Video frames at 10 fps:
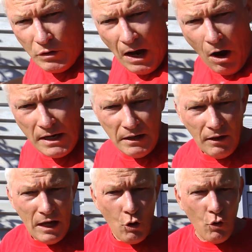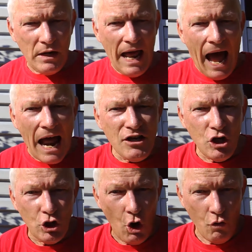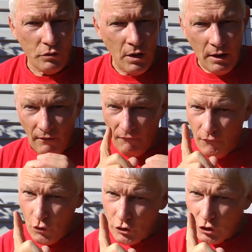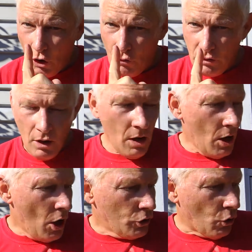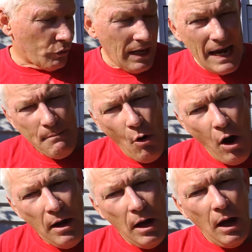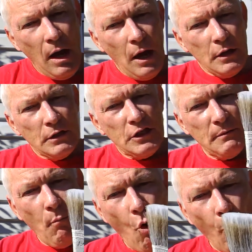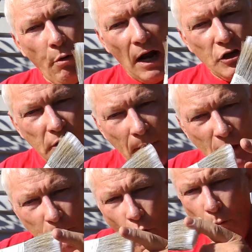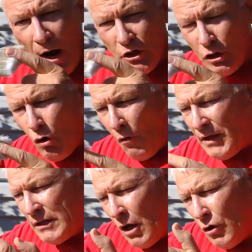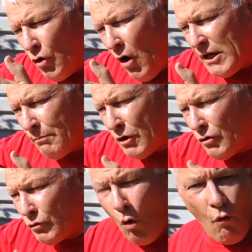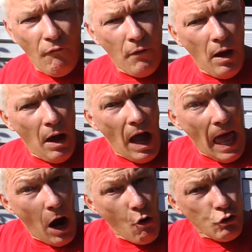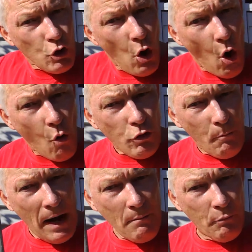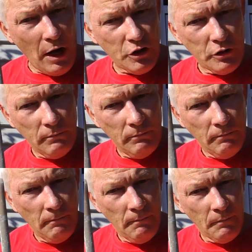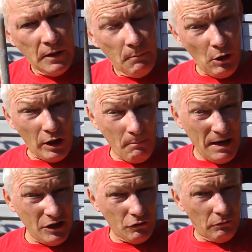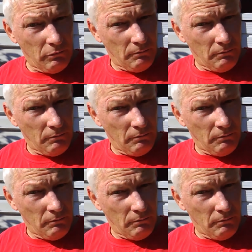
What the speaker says: Now I need a thing called an undercoat, the first coat. So I'll take my small brush. Now my small brush has got these nice bristles. Oh, how do you hold a paintbrush? A bit like a pencil.